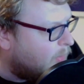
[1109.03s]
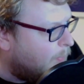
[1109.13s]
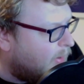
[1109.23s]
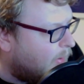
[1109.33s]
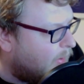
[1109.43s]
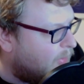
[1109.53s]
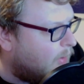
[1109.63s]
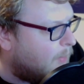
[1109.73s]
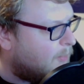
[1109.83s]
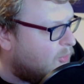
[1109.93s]
but I think
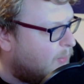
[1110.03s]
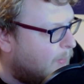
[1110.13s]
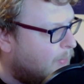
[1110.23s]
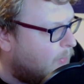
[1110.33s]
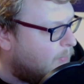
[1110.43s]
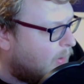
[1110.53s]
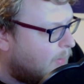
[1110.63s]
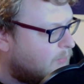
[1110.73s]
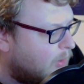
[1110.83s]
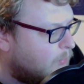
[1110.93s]
like most people,
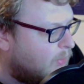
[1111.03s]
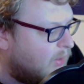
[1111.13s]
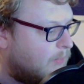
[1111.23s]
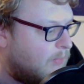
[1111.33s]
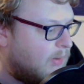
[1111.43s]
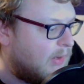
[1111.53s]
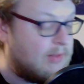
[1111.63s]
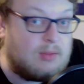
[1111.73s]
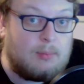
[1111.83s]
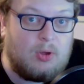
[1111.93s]
I'm done with it
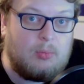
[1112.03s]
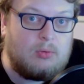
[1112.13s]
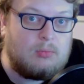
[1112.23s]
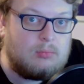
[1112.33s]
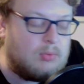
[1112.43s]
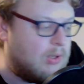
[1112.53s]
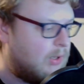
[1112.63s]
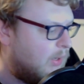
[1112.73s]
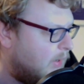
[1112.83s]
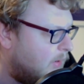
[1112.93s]
at the moment
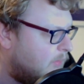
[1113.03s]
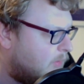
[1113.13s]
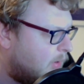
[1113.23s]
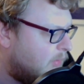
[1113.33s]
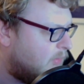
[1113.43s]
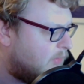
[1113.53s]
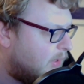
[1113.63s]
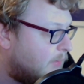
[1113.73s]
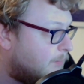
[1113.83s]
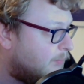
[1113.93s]
in its current
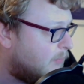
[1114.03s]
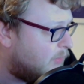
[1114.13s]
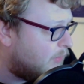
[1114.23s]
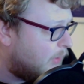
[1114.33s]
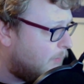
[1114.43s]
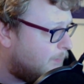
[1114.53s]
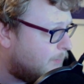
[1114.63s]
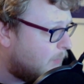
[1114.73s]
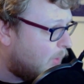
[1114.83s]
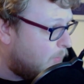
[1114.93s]
state. So
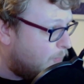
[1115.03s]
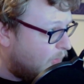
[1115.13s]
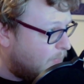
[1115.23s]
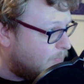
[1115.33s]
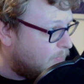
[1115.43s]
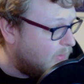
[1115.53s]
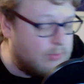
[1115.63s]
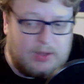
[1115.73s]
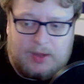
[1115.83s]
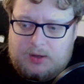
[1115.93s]
hopefully
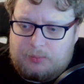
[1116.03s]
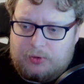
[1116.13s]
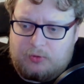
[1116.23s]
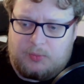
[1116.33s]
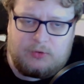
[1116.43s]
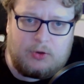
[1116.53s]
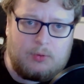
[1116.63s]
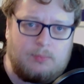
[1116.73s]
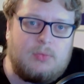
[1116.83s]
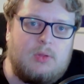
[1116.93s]
it'll get an improvement
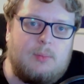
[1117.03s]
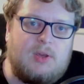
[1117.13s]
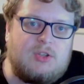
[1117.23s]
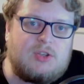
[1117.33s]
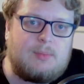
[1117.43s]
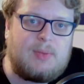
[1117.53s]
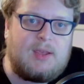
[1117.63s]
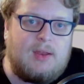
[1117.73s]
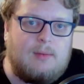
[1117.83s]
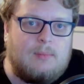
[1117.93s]
soon, and then we can jump
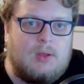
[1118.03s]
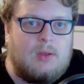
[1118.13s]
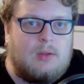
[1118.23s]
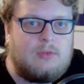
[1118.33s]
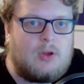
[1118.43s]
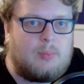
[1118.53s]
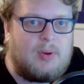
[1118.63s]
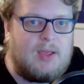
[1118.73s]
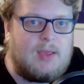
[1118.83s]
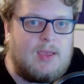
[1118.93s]
back in and start
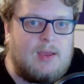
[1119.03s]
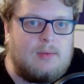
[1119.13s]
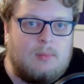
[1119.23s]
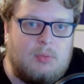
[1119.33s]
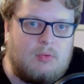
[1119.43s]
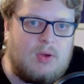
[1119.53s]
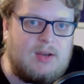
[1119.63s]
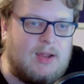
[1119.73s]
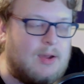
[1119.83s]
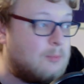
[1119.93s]
playing again. But right
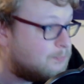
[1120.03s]
now,